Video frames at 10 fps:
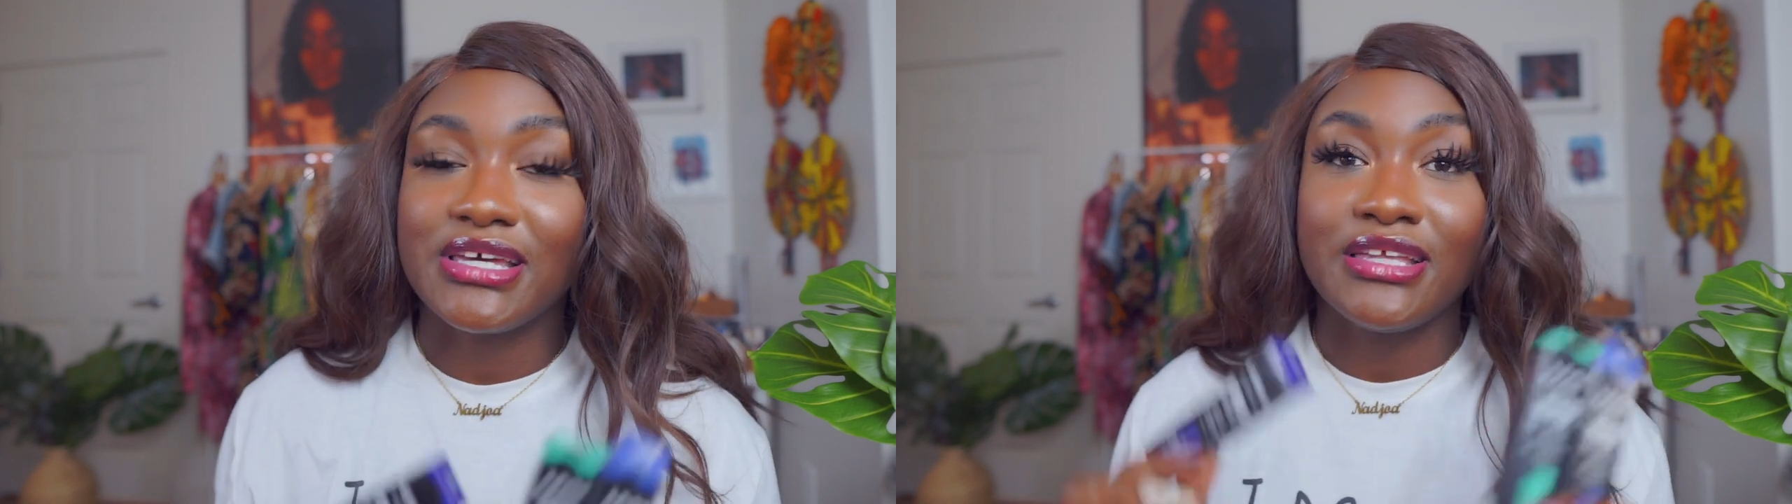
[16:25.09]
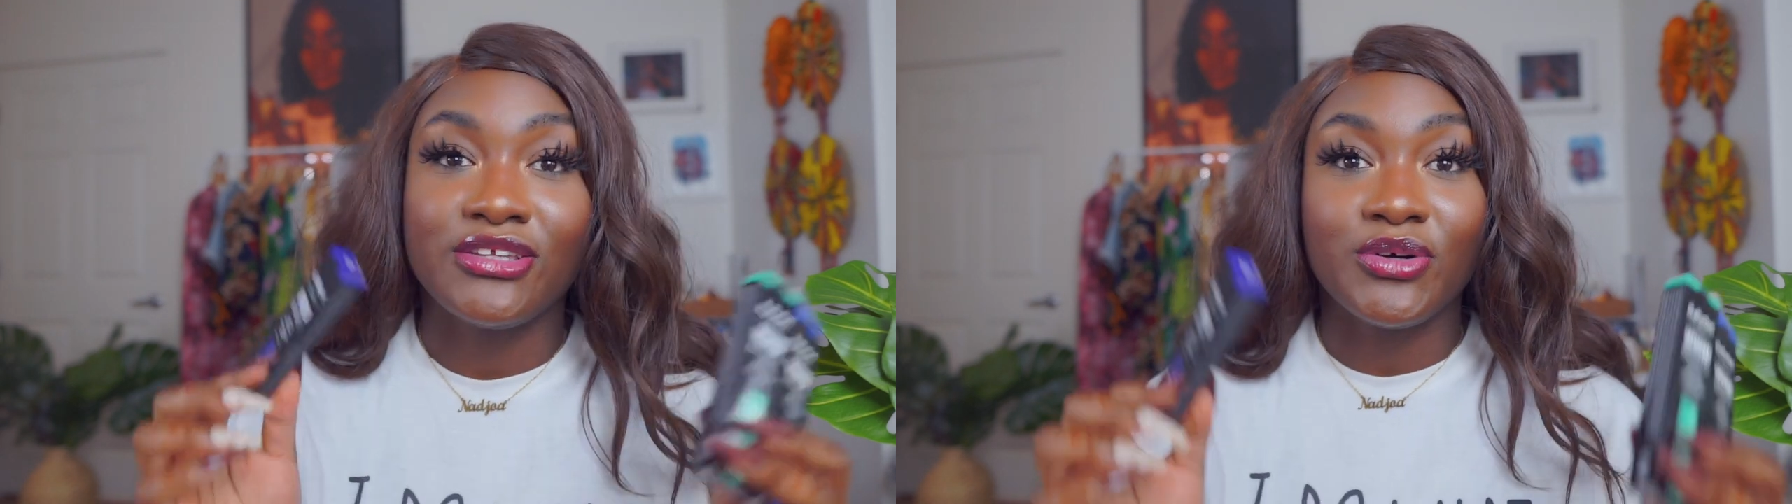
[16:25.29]

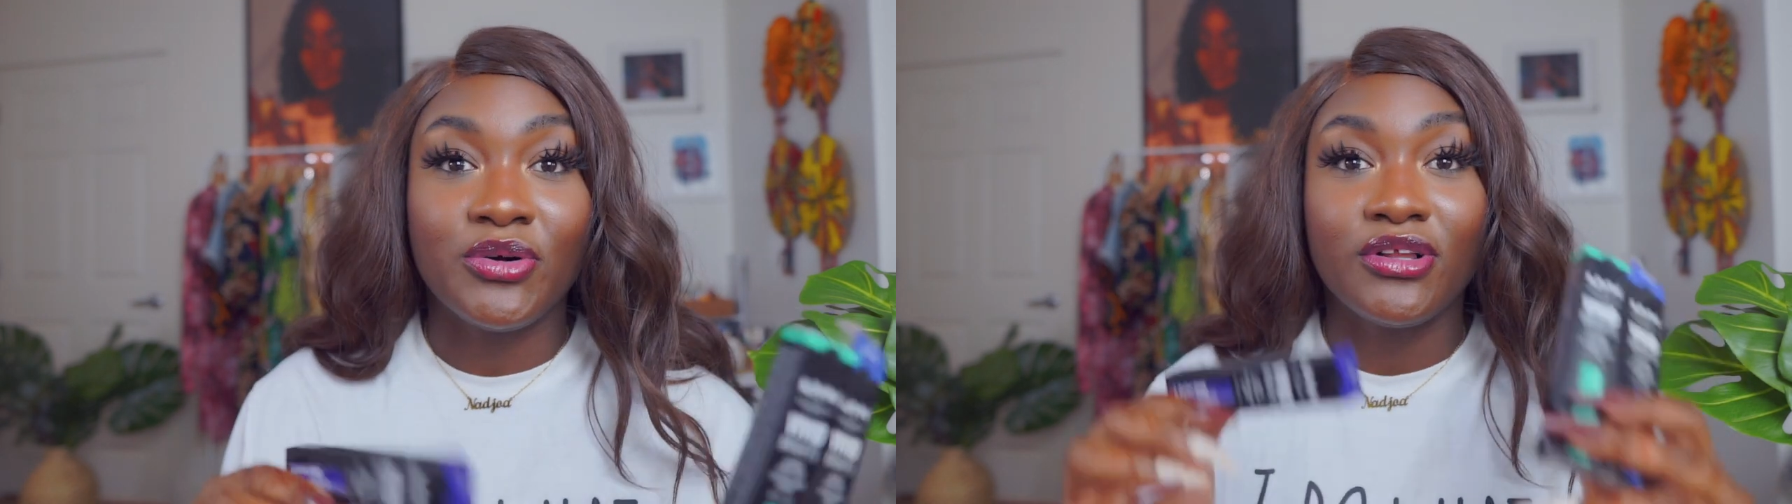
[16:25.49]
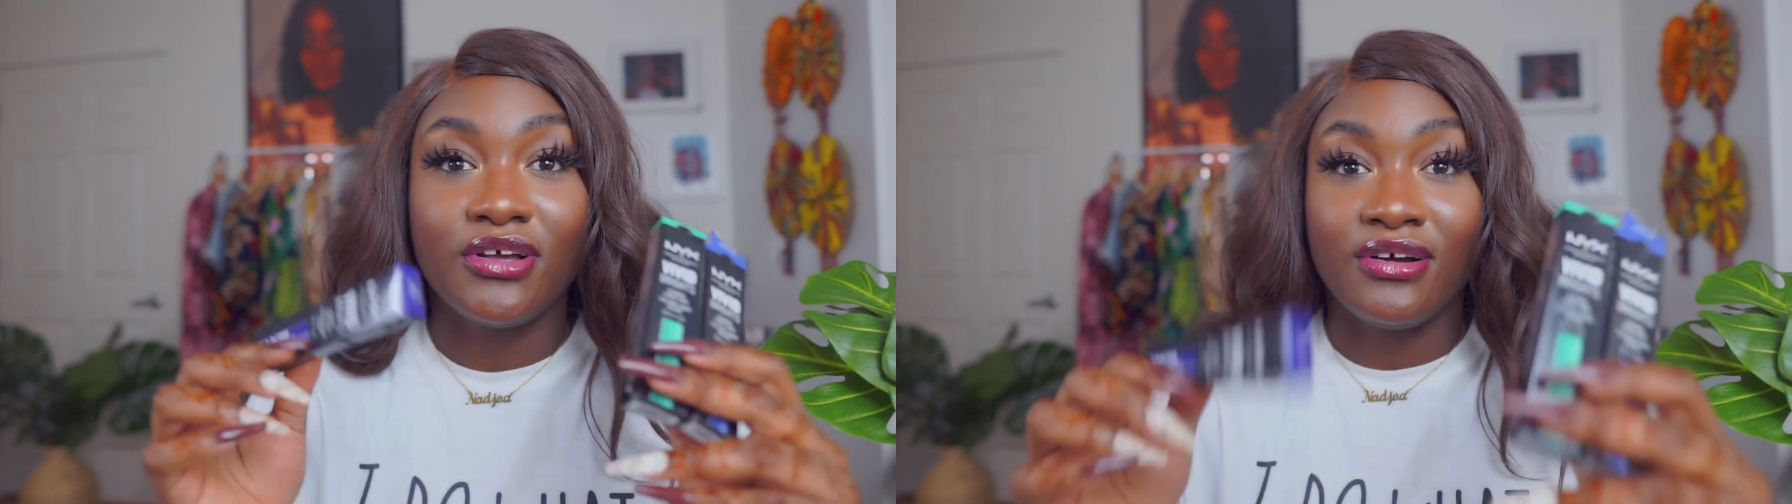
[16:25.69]
and they're
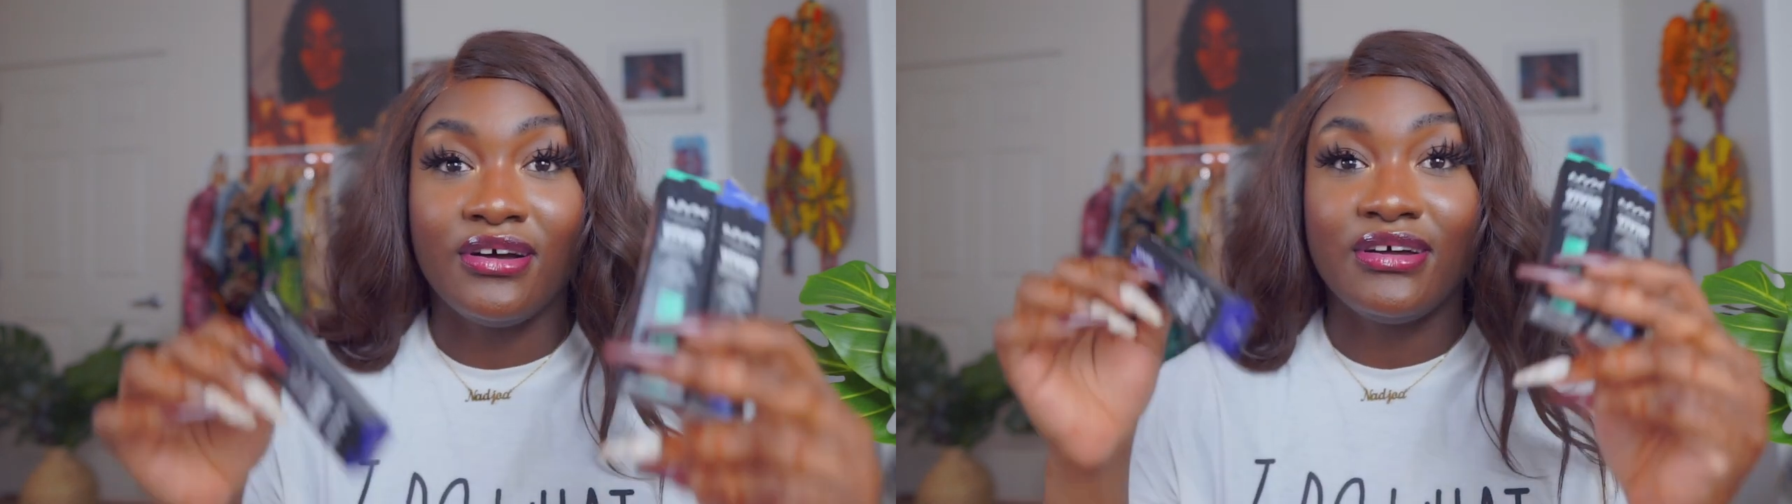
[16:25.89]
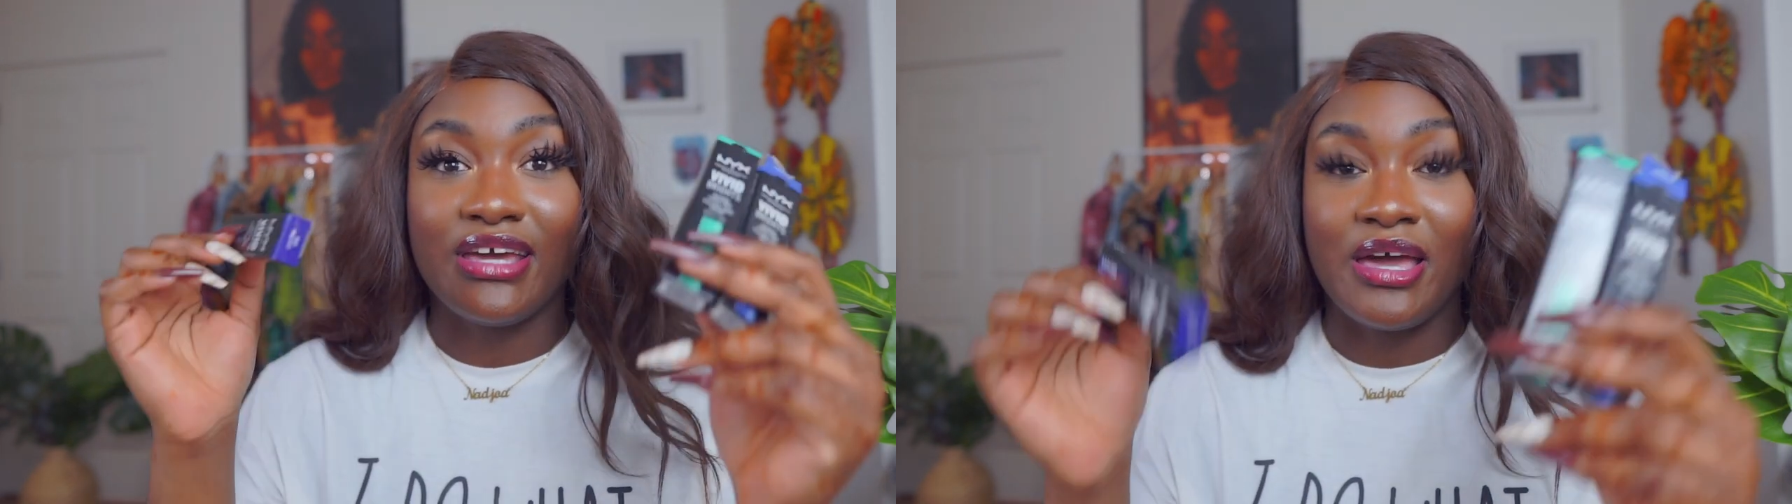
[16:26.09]
all
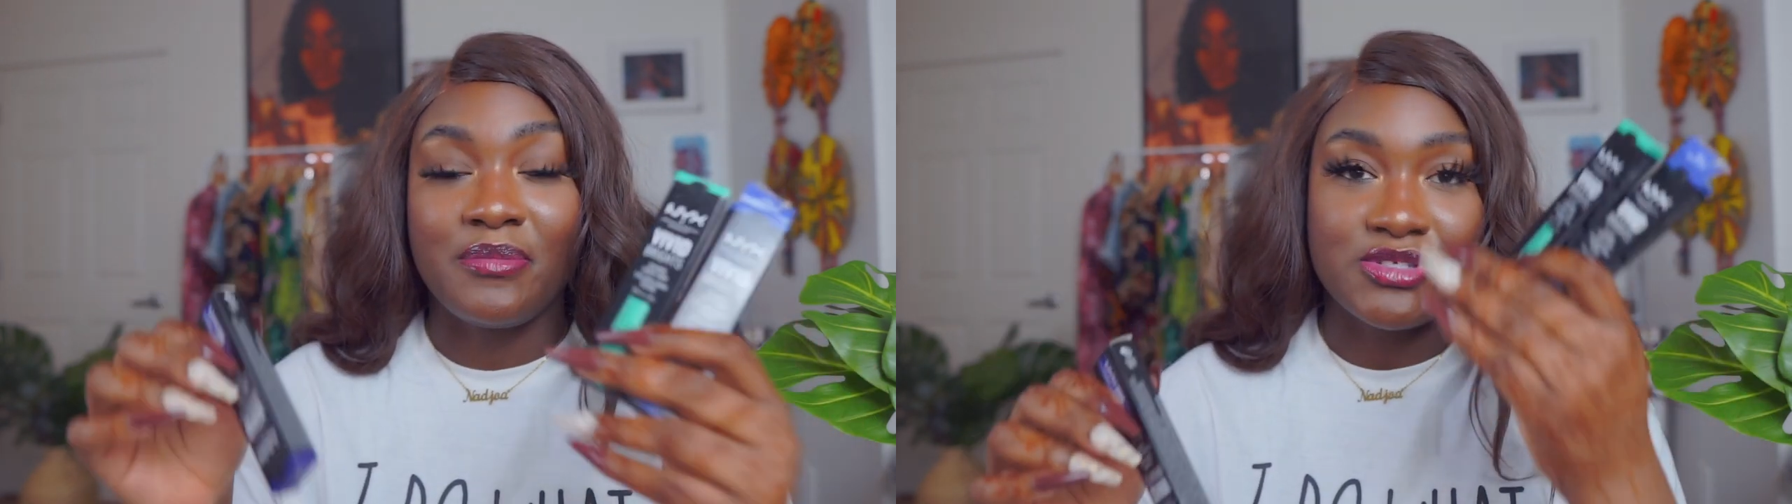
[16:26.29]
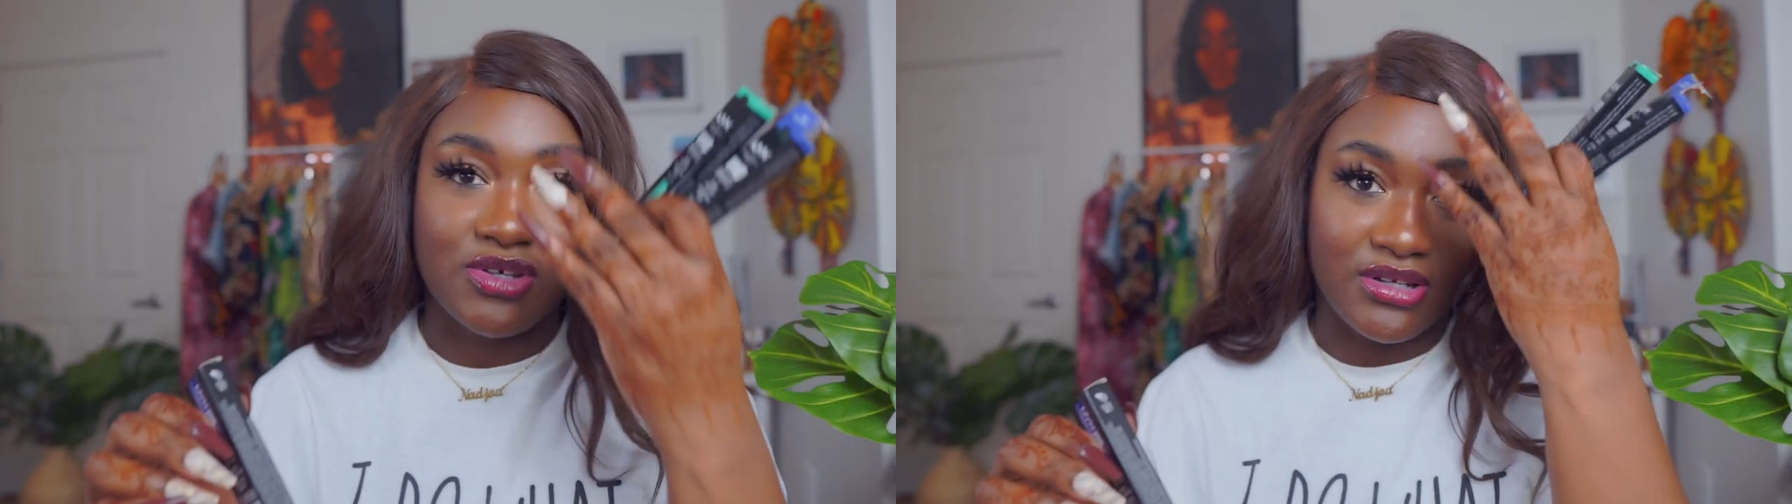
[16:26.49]
on
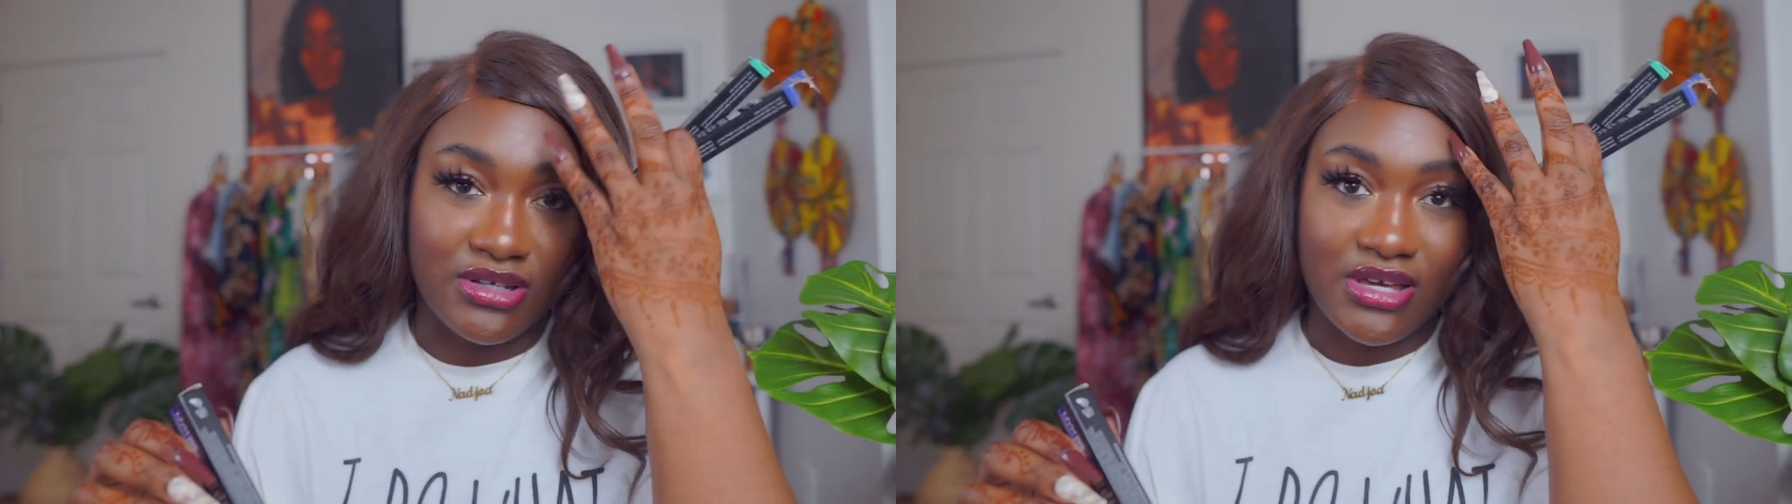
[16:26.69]
Amazon.